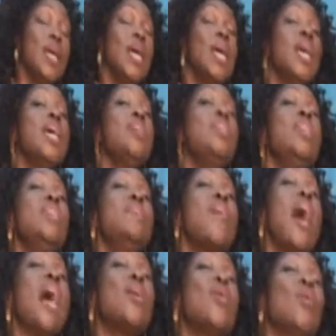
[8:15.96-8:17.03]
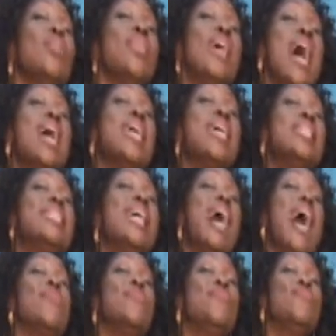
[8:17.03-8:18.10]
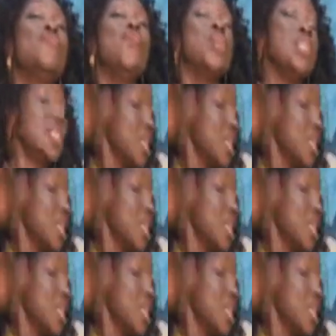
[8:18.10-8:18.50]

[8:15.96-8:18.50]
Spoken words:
Even if I go there and I didn't have voice,